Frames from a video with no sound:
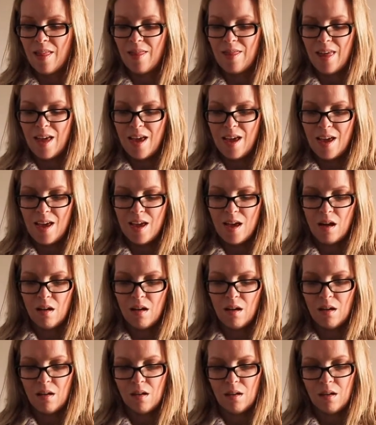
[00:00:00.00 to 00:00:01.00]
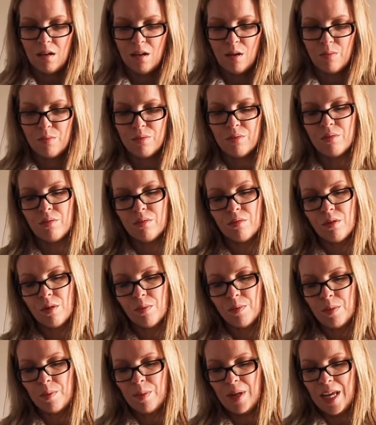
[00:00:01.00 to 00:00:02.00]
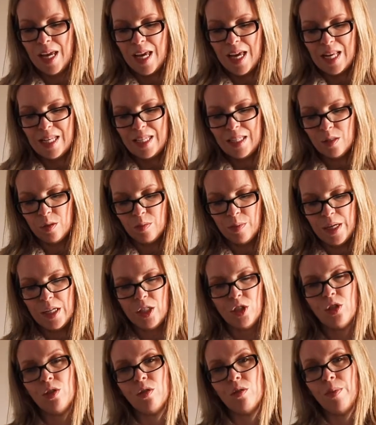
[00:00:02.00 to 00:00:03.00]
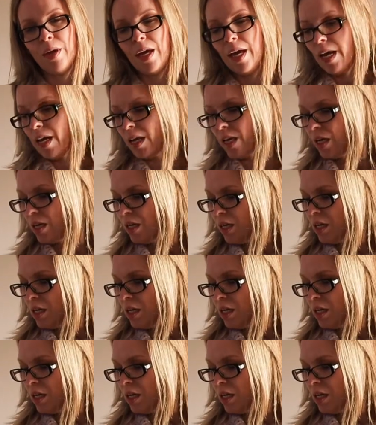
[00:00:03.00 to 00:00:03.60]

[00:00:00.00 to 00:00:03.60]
They are probably a little bit too big,